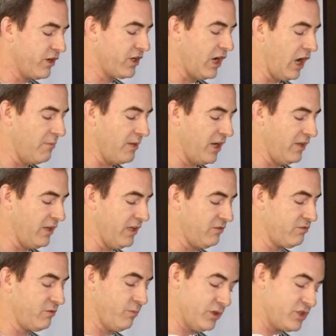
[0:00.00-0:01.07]
for a comment on
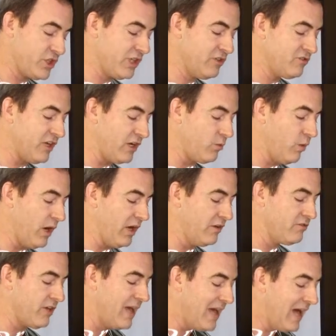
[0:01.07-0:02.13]
this. And what she said
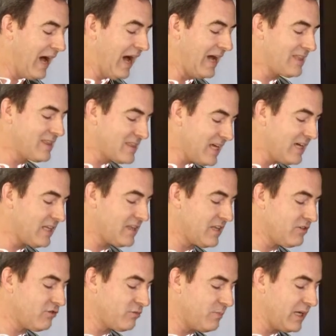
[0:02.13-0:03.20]
was, I
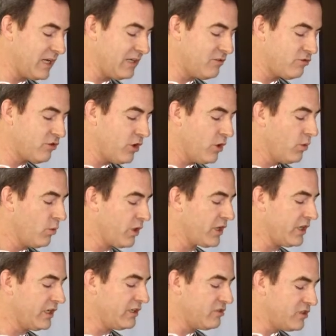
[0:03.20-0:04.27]
think this means
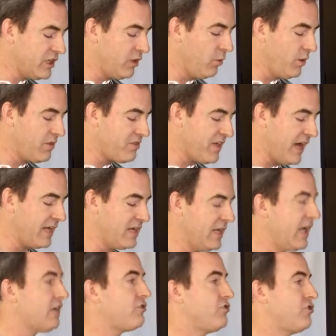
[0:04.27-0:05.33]
we're going to deal with
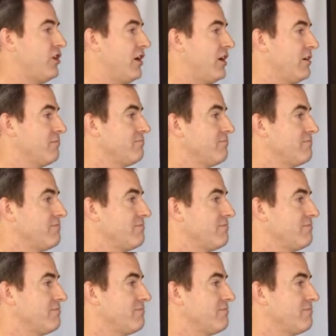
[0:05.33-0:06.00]
that next year.